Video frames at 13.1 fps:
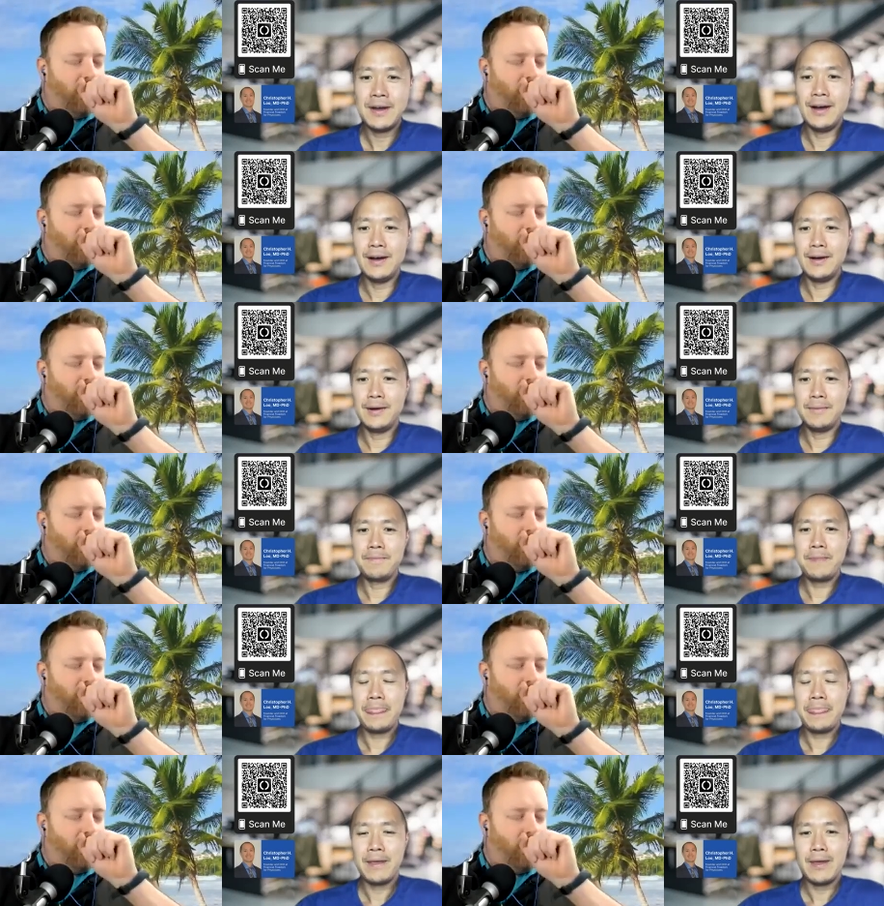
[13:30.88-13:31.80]

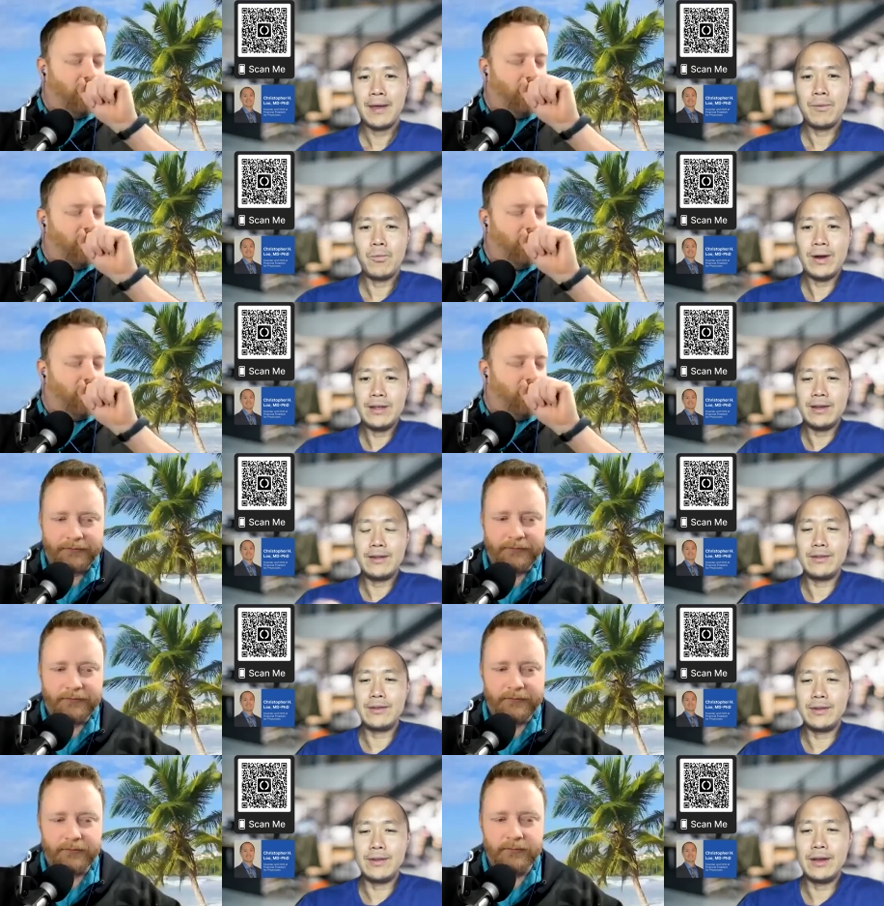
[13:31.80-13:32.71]
Speaker 1: um, and what
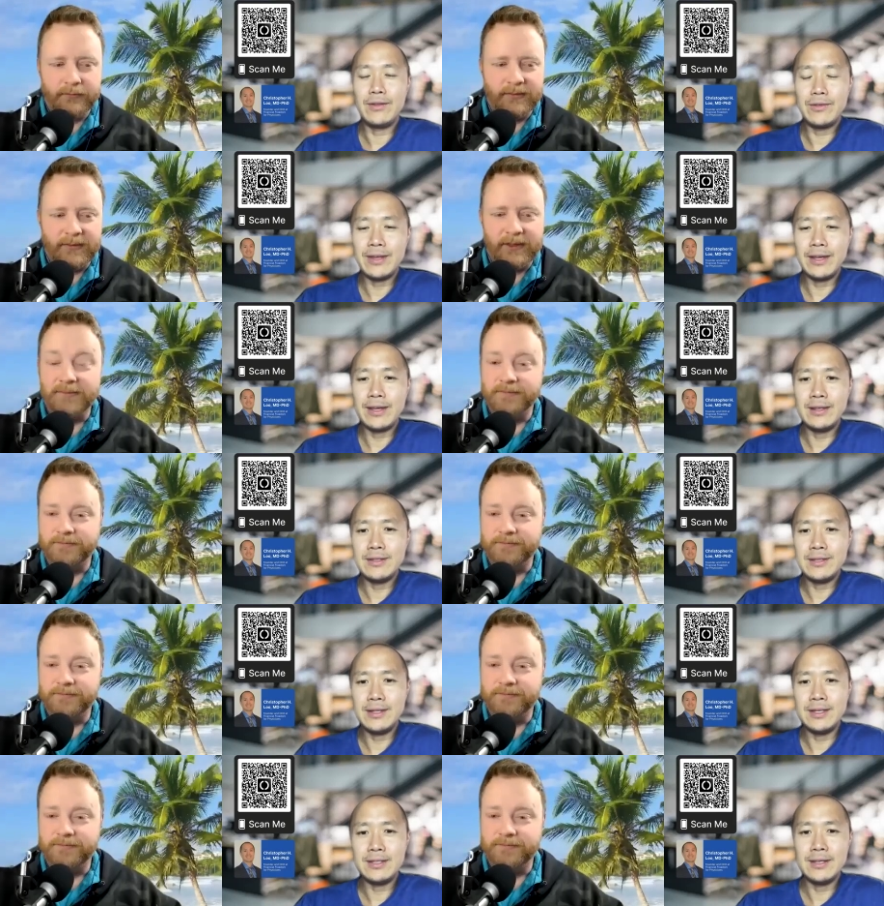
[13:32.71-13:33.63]
the, the other thing
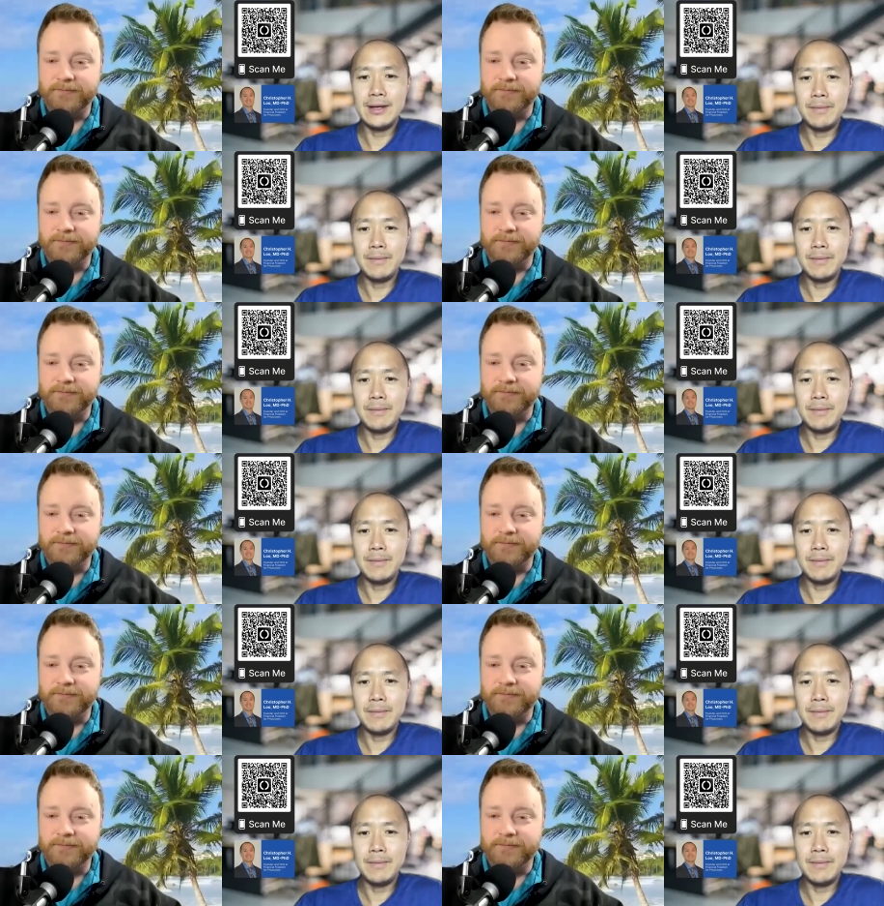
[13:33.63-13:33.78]
is this